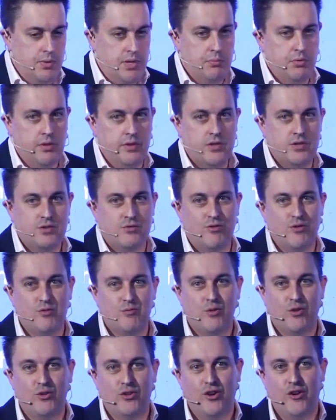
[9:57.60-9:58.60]
people in this
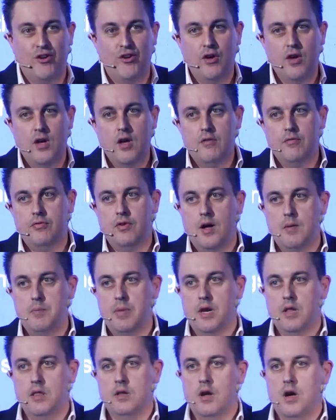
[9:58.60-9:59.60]
room will know far
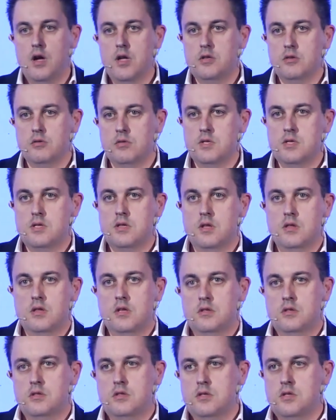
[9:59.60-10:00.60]
better than I do, is that
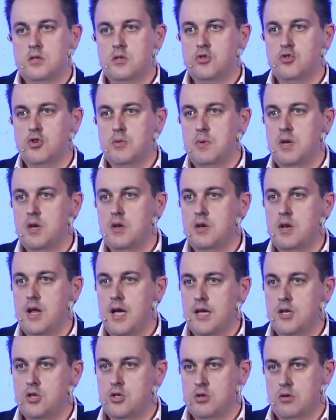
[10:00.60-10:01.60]
the distributed
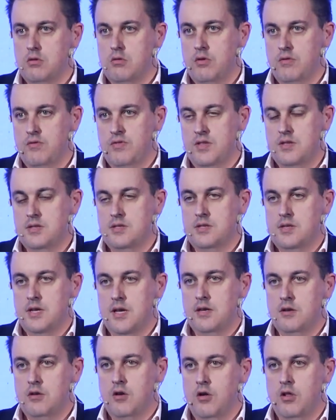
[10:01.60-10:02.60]
nature of this
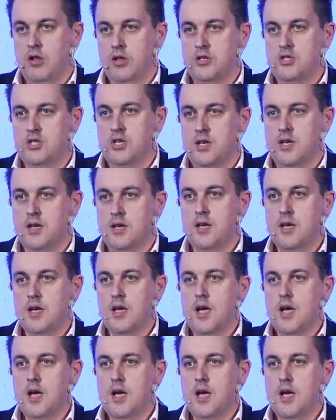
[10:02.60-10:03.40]
technology